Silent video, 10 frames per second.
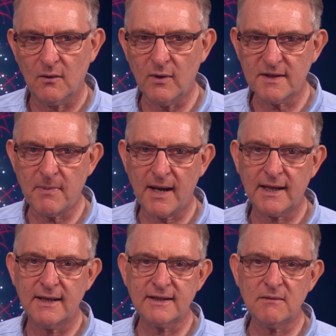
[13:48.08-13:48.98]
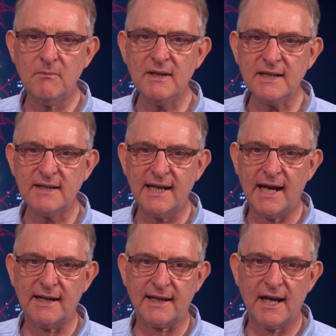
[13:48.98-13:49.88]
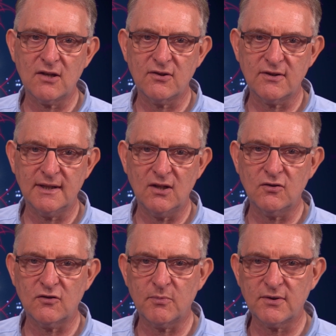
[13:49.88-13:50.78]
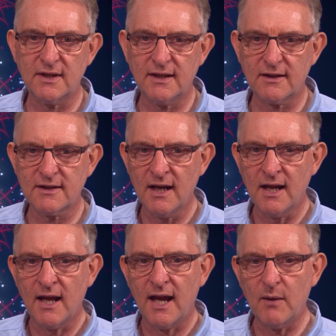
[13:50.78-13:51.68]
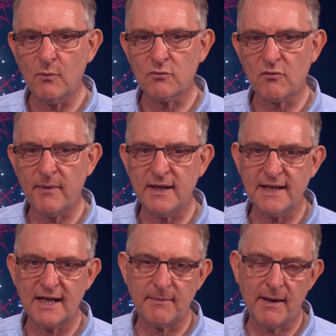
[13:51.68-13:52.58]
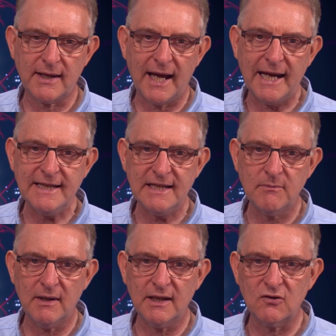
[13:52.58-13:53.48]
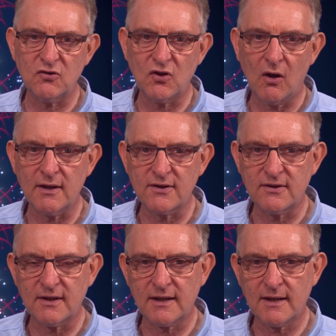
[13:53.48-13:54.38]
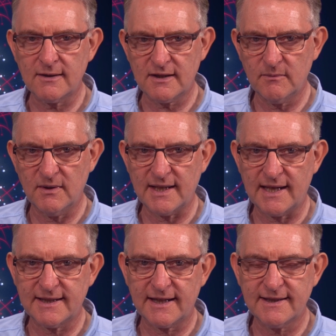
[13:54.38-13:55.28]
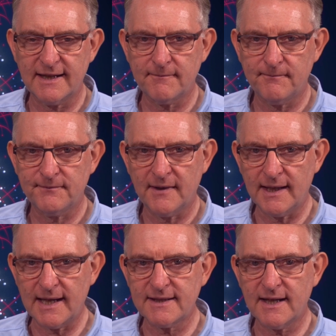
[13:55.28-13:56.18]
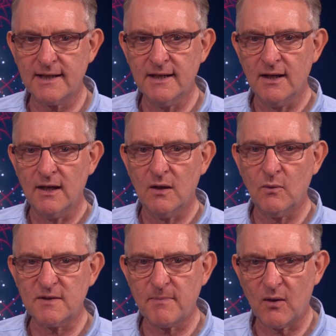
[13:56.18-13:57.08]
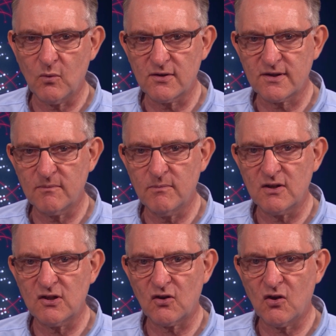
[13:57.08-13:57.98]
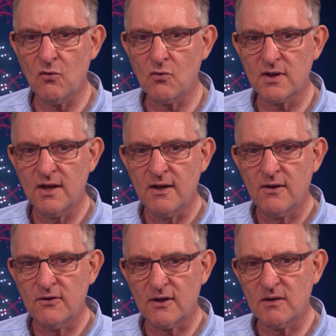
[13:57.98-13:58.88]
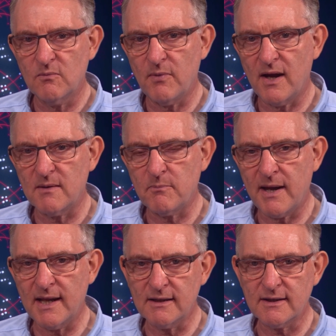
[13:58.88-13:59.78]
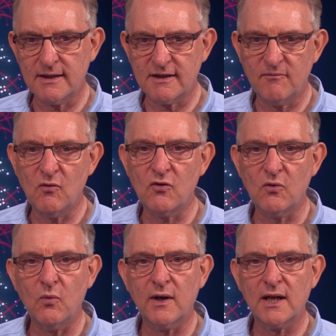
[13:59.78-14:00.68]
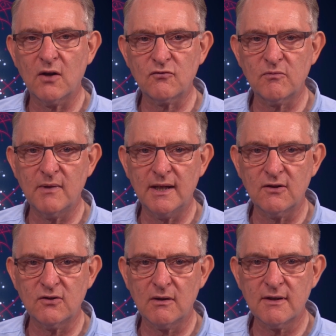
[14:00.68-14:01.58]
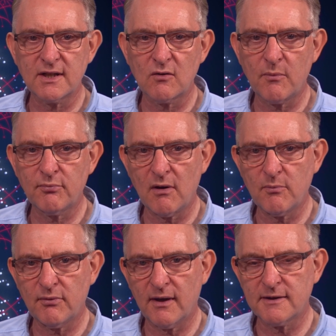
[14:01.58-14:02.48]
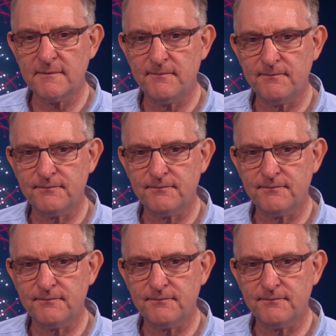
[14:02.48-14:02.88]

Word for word: Westpac has admitted the allegations in each of the proceedings and will remediate about $80 million to customers, ASIC said. And ASIC and Westpac will submit to the court that combined penalties of more than $100 million are appropriate.